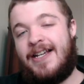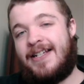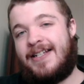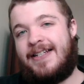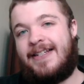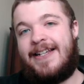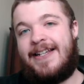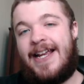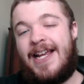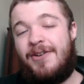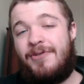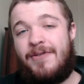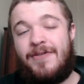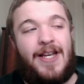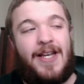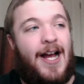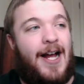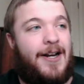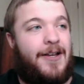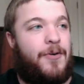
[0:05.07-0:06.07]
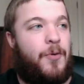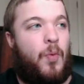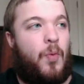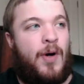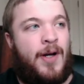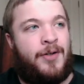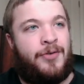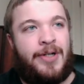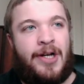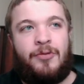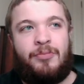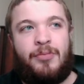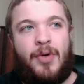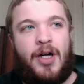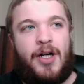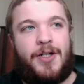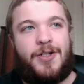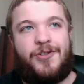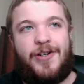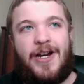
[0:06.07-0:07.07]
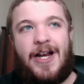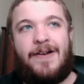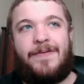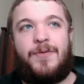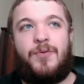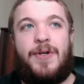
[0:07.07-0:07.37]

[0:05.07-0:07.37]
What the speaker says: Today, we've got a one-round mock draft